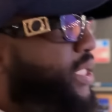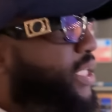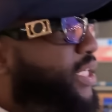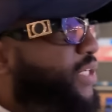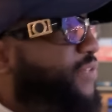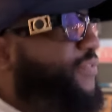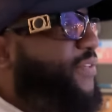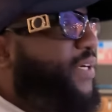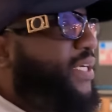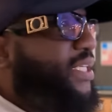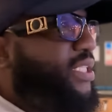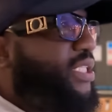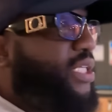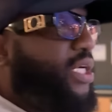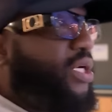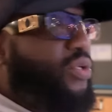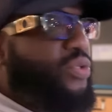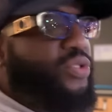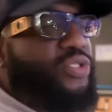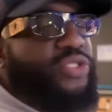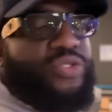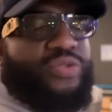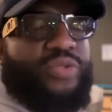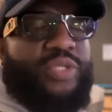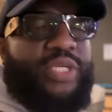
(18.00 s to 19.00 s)
If I don't
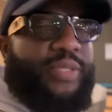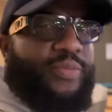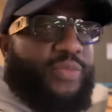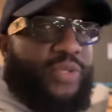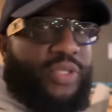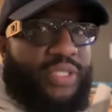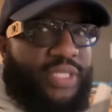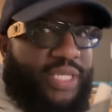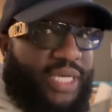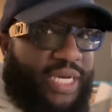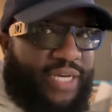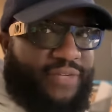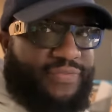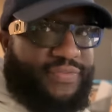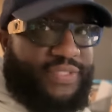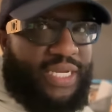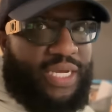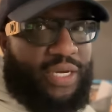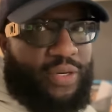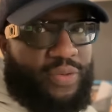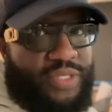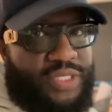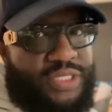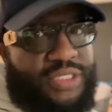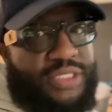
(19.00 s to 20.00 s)
stream on After
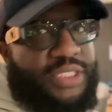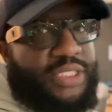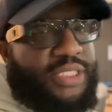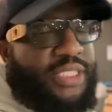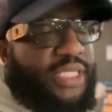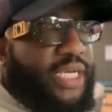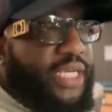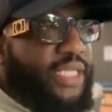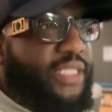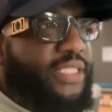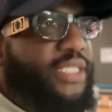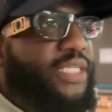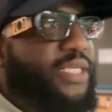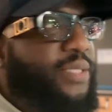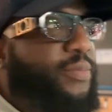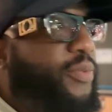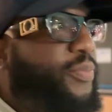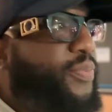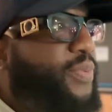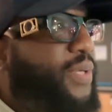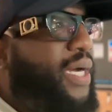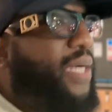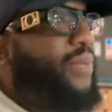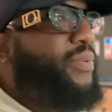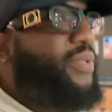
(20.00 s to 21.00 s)
Hours tonight, then I'm going to
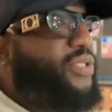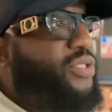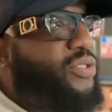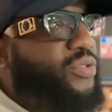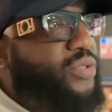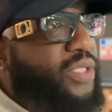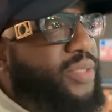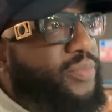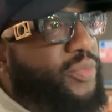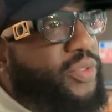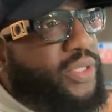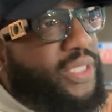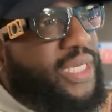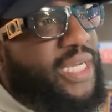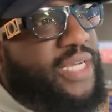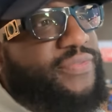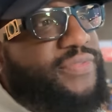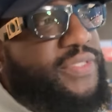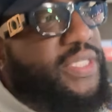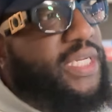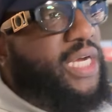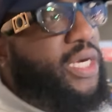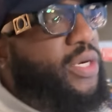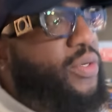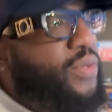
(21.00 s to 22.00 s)
probably stream on After
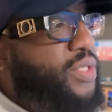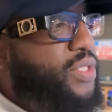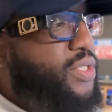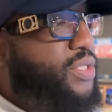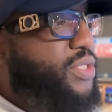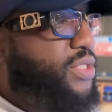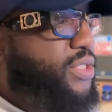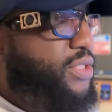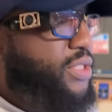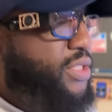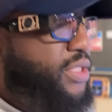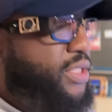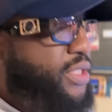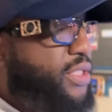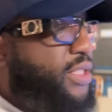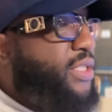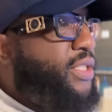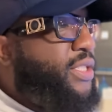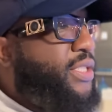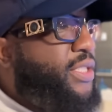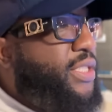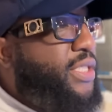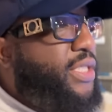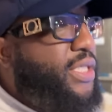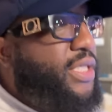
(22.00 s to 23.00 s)
Hours
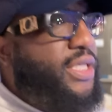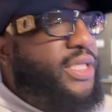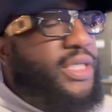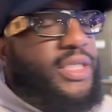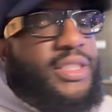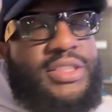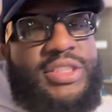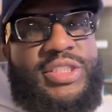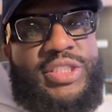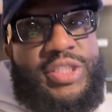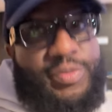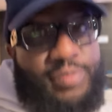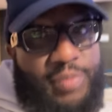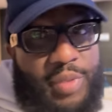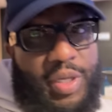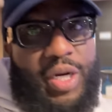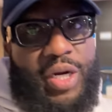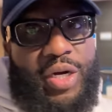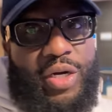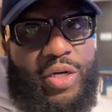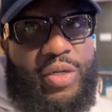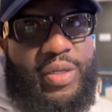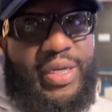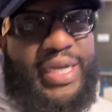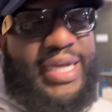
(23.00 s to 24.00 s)

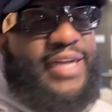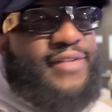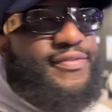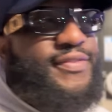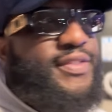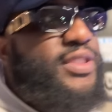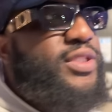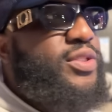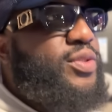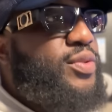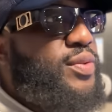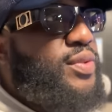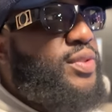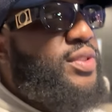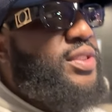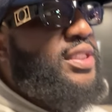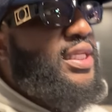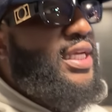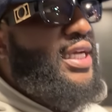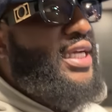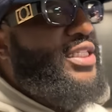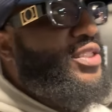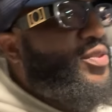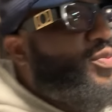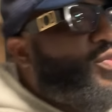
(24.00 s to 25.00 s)
tomorrow afternoon /
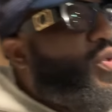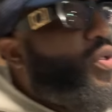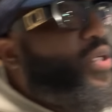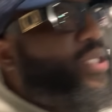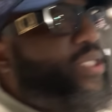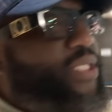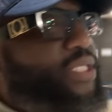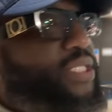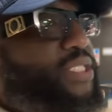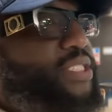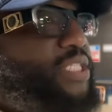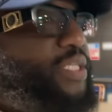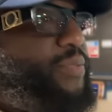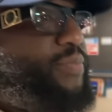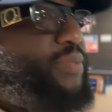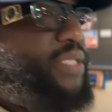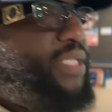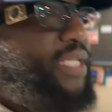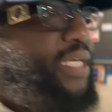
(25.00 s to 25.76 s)
morning or something